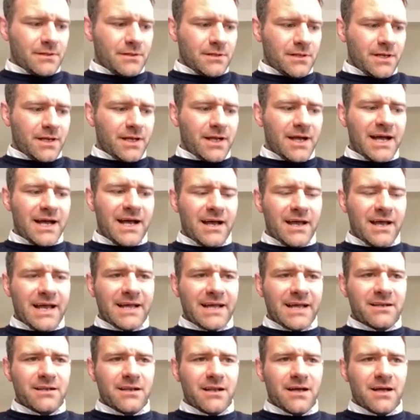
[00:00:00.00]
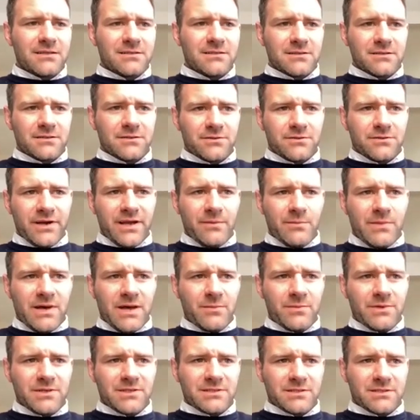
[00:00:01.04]
Like I had lots of great
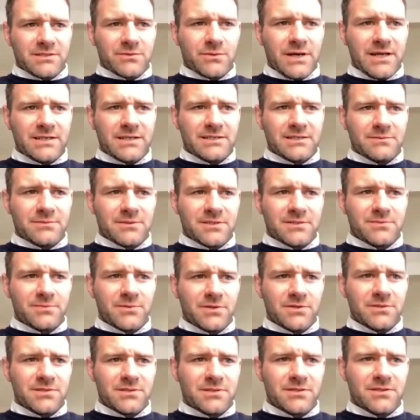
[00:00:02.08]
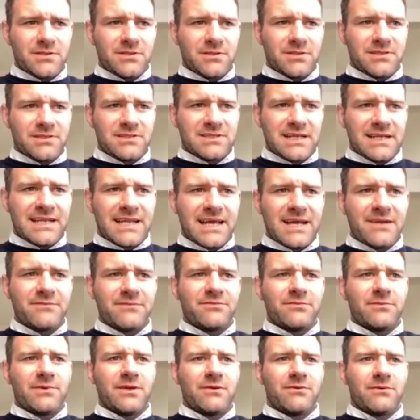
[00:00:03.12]
memories of 20s, but I suppose the two that stand out
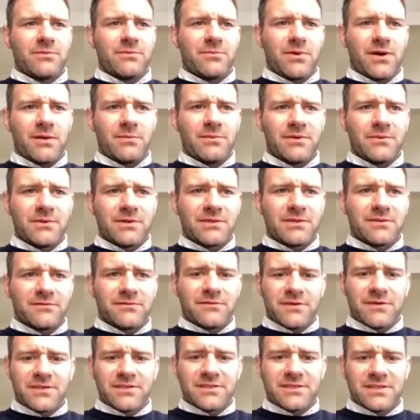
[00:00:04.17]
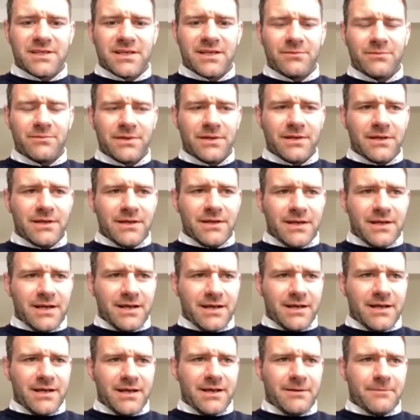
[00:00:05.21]
for me were probably with the first team.
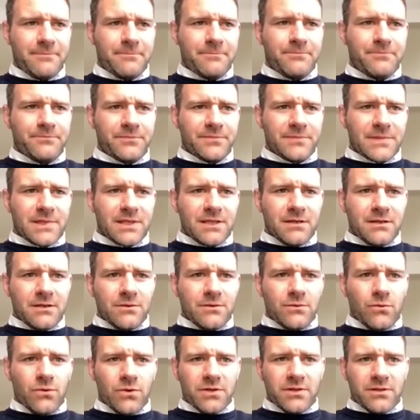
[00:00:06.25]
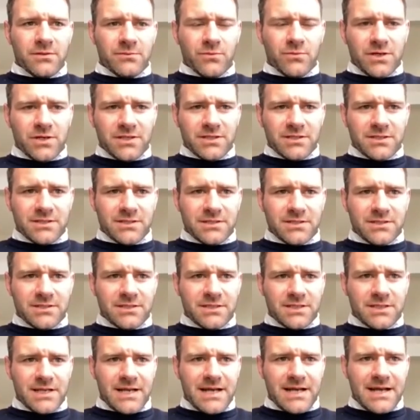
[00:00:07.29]
One of them was,
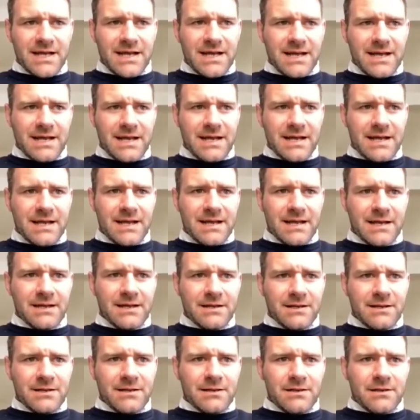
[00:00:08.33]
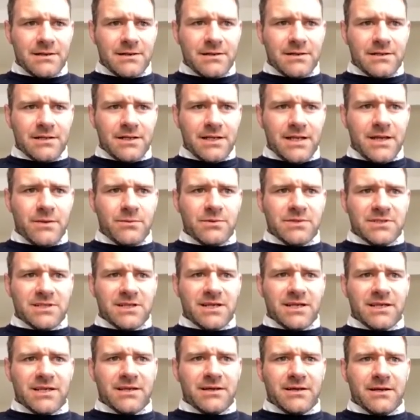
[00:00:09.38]
it was
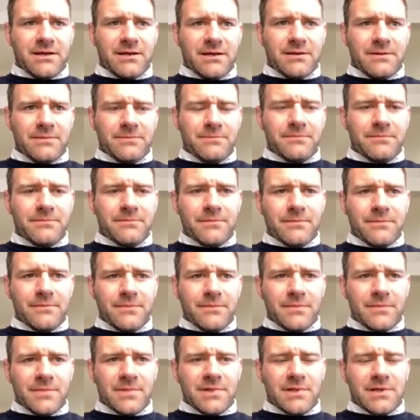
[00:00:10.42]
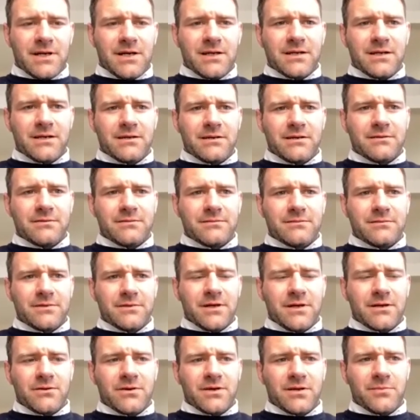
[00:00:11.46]
like a kind of
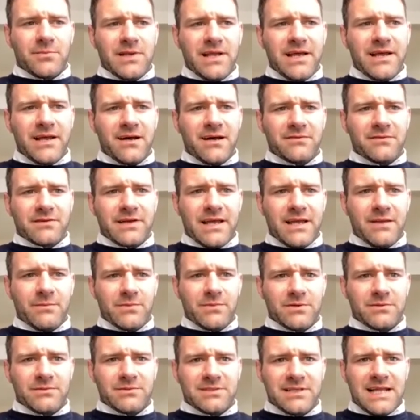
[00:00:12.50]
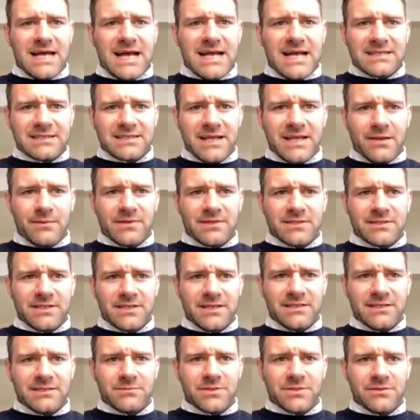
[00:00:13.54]
not quite a playoff game, but it was the last game of the
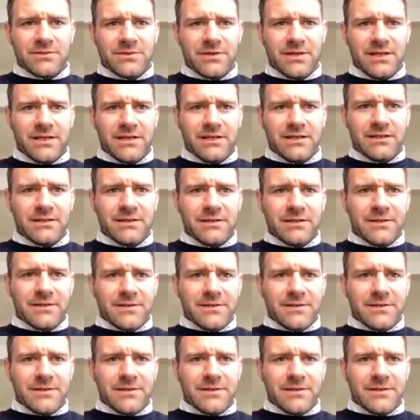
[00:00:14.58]
season between